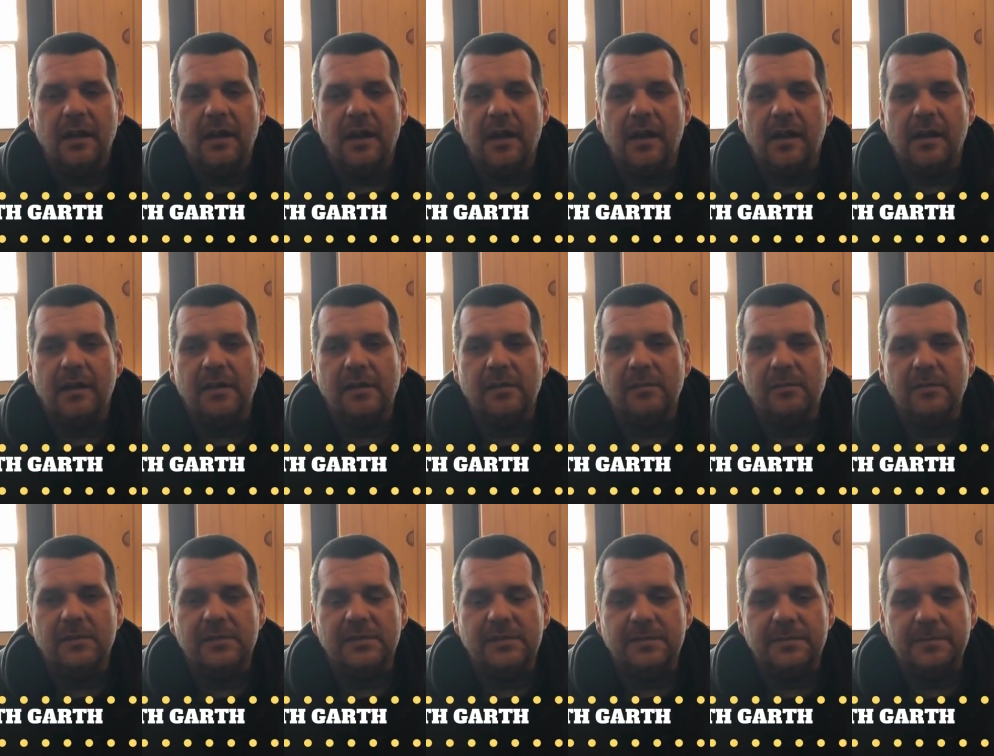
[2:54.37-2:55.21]
uh, it
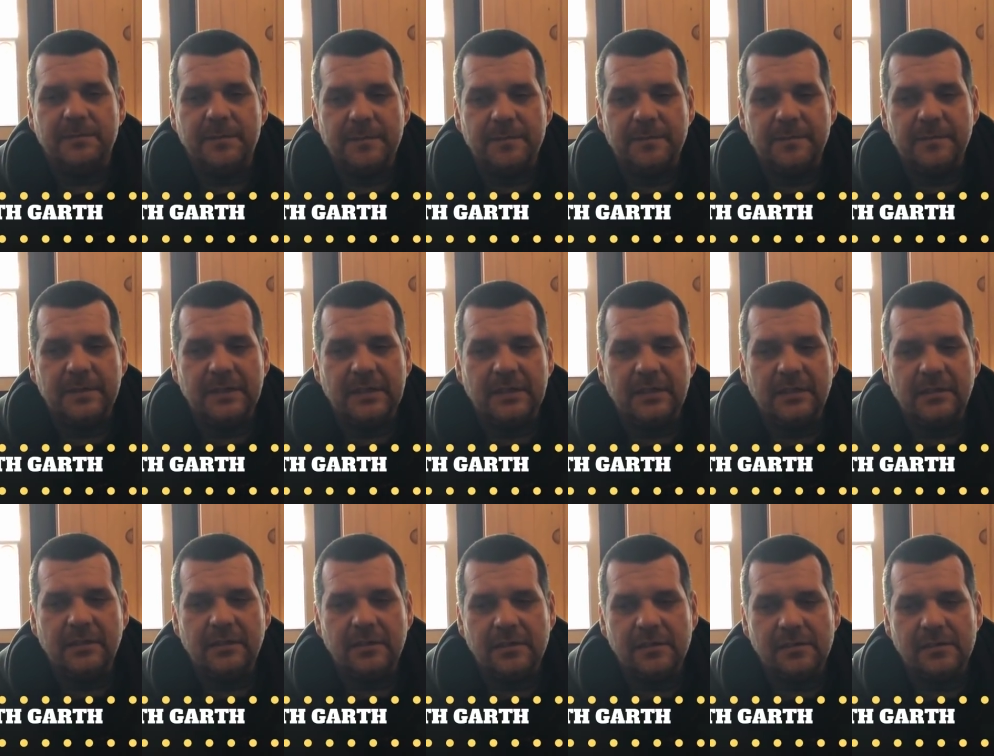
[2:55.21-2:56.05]
was
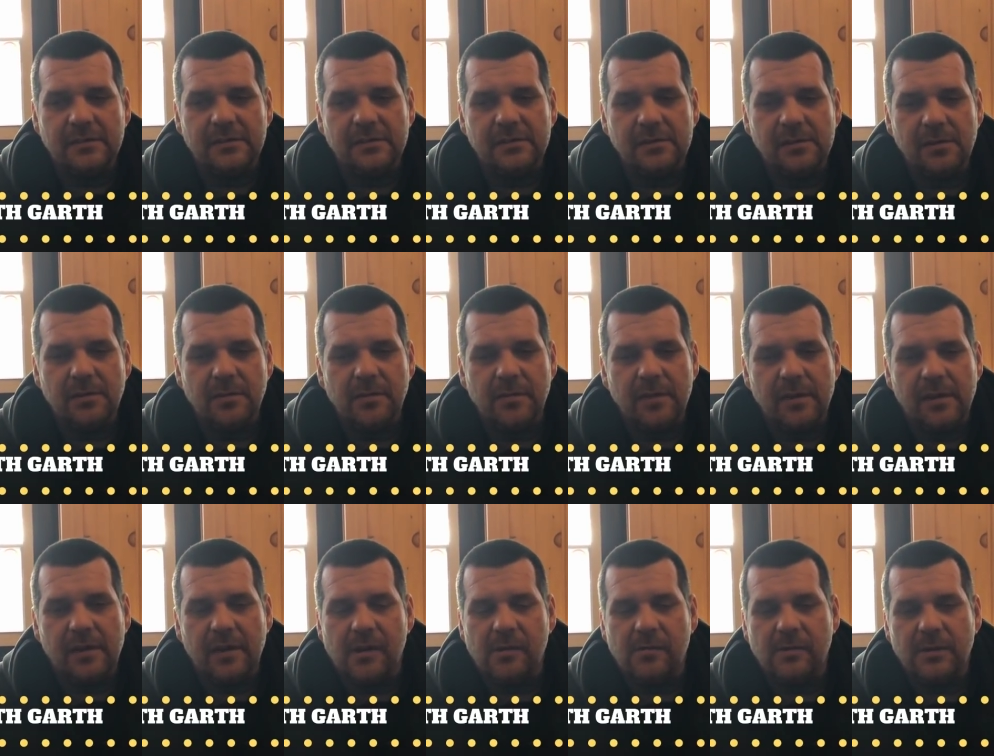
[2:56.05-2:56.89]
15 years ago
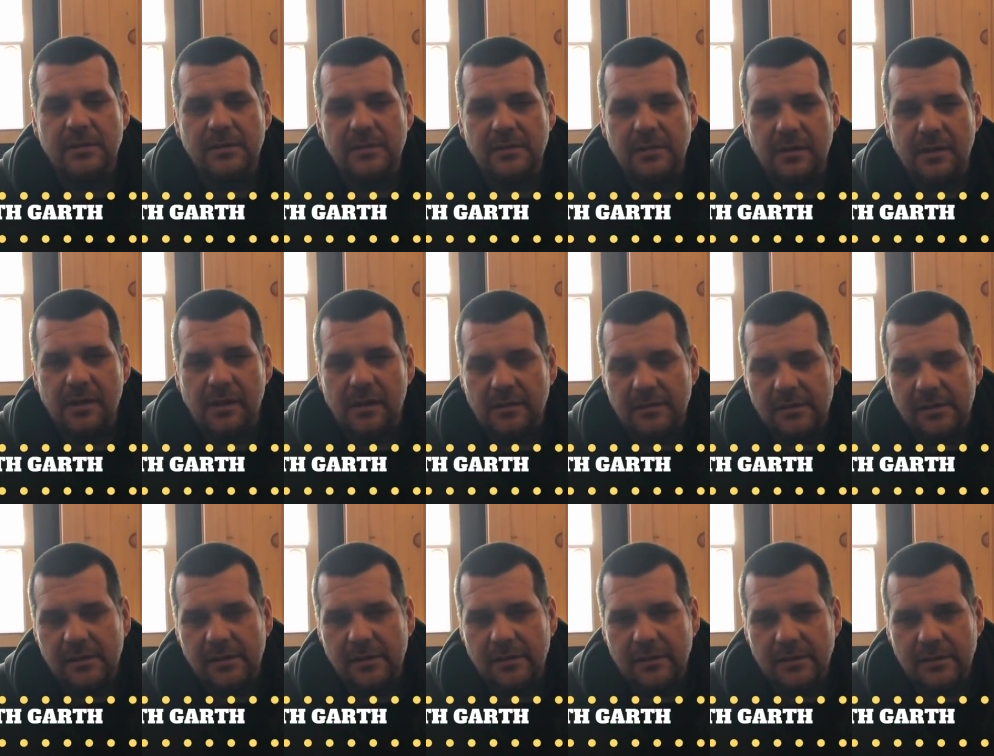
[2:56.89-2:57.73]
that I went to
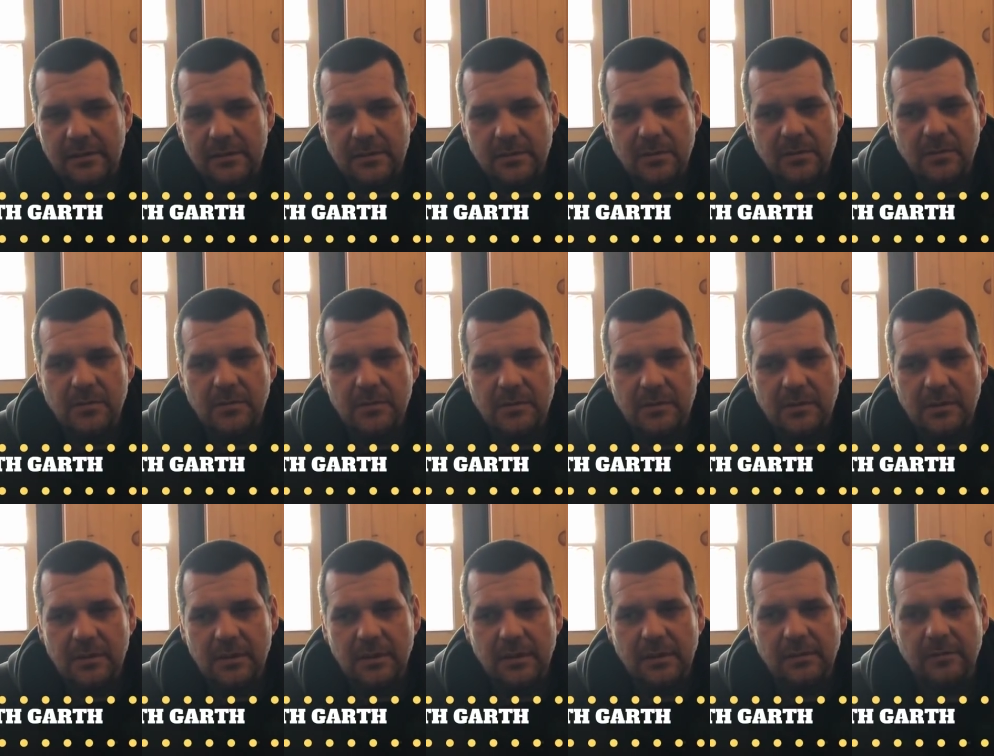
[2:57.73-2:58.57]
culinary
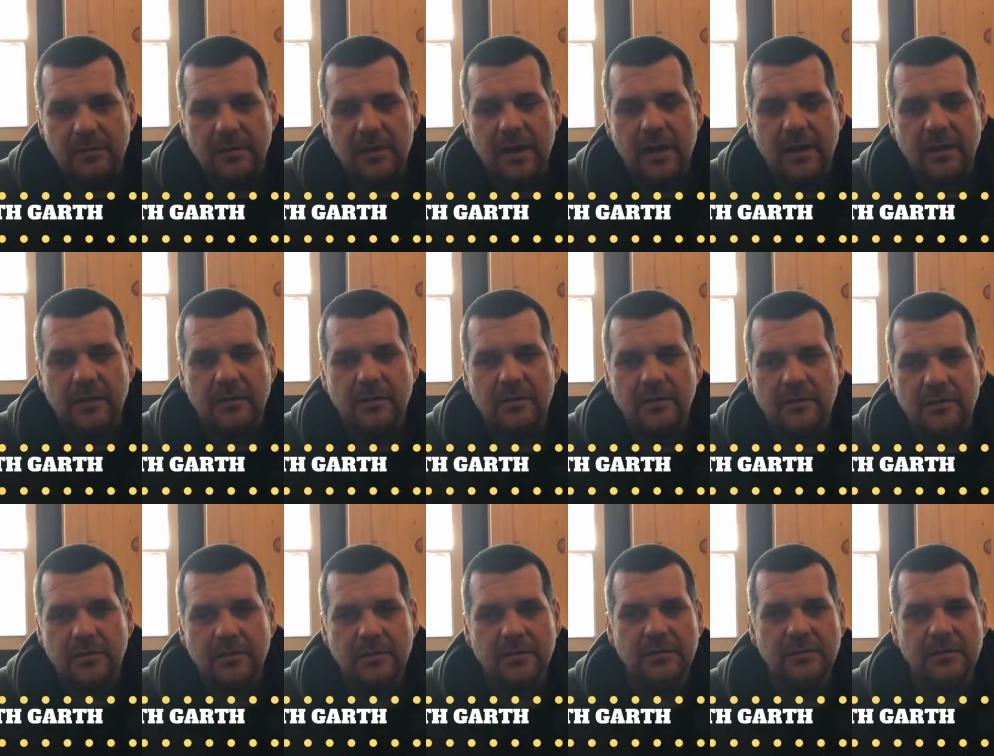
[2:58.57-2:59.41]
school and, and
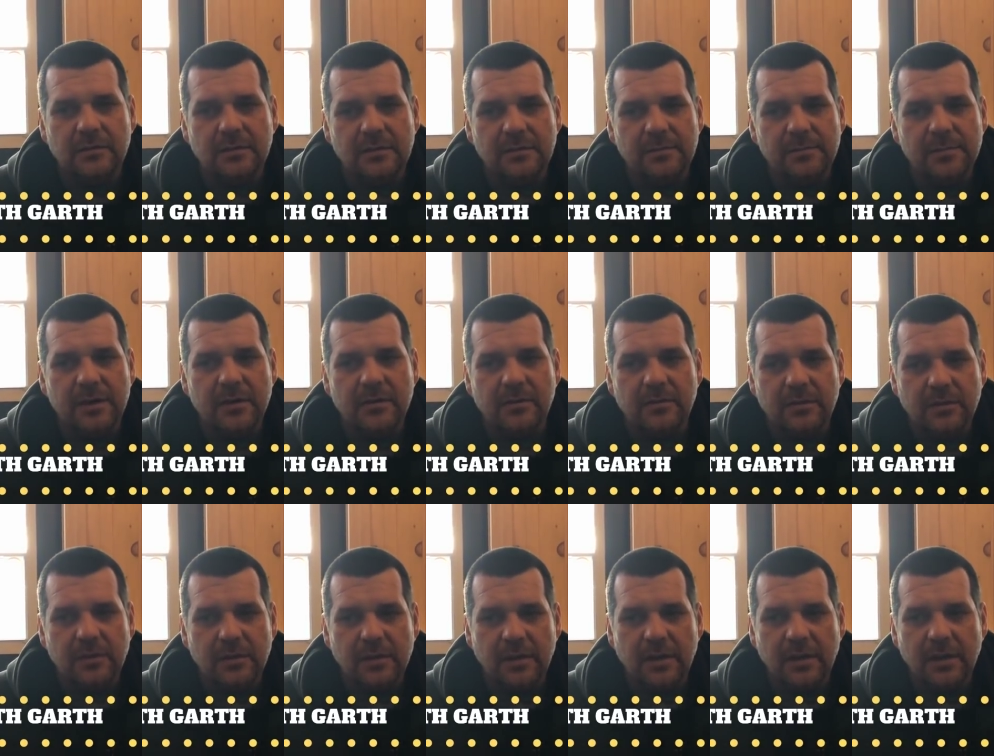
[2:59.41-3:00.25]
learned about
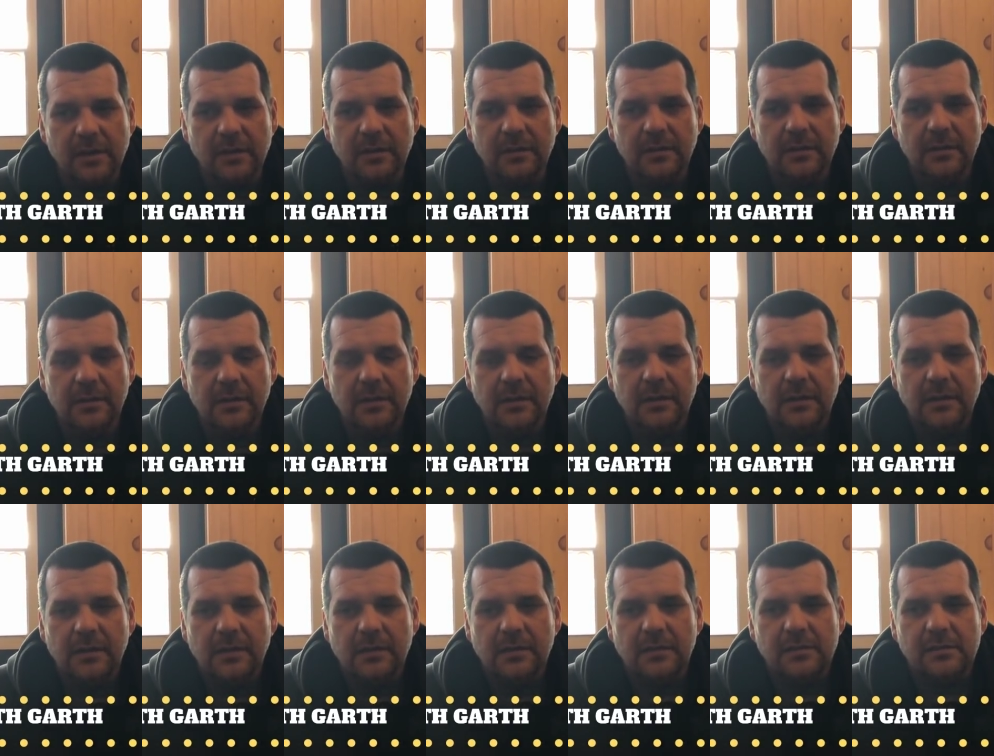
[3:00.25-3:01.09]
cooking.
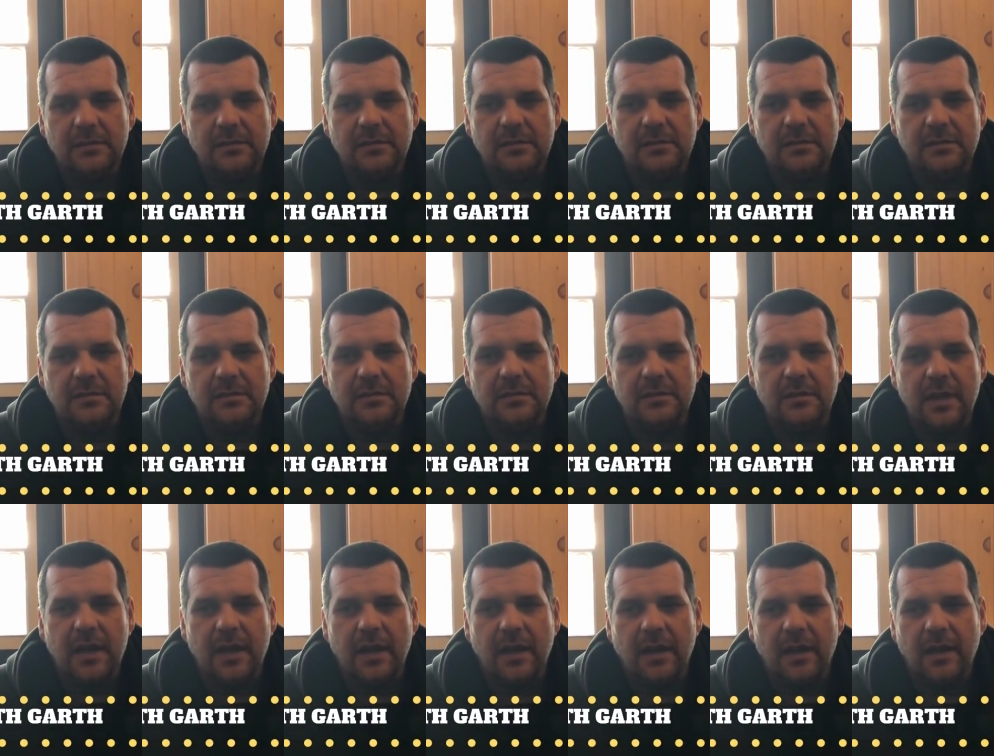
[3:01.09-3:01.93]

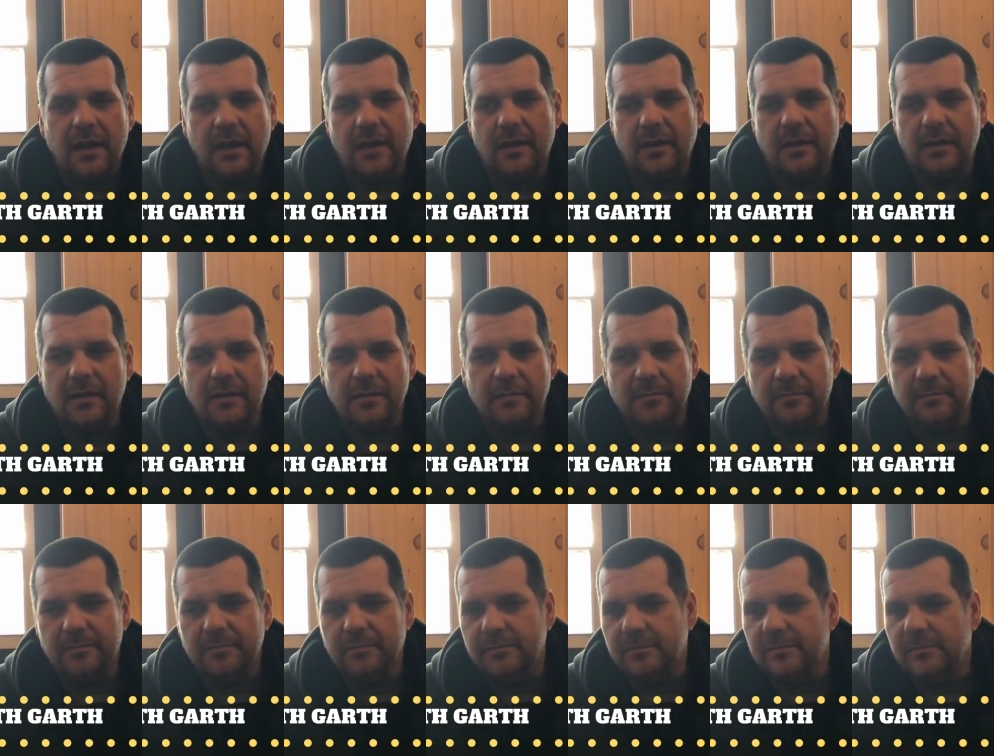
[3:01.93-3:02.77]

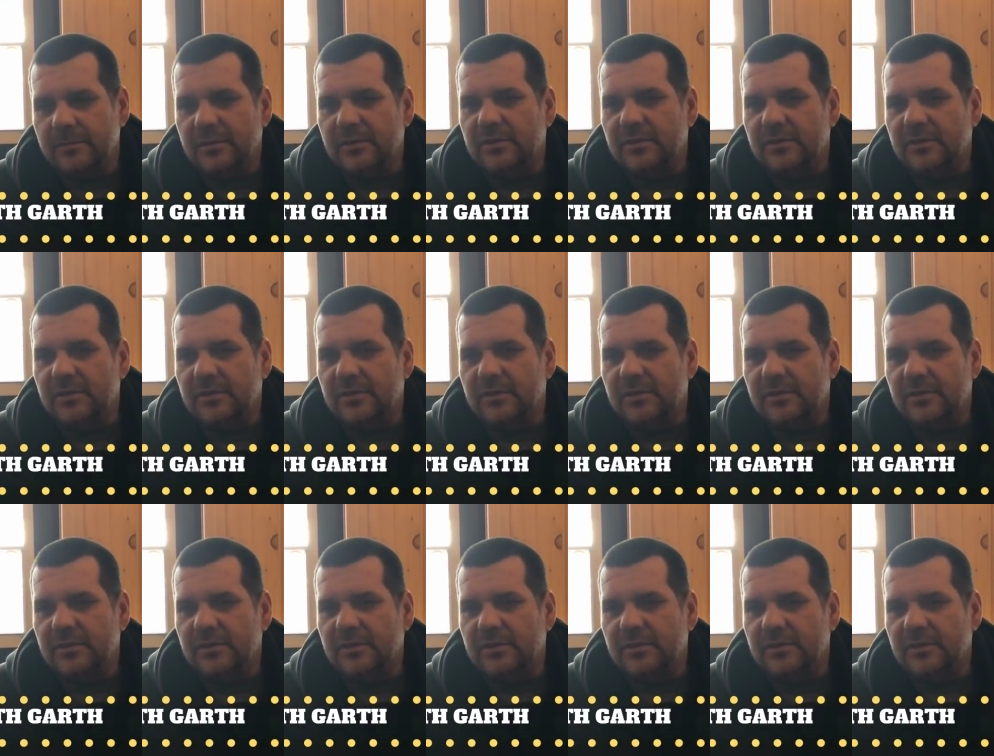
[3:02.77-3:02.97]
Um,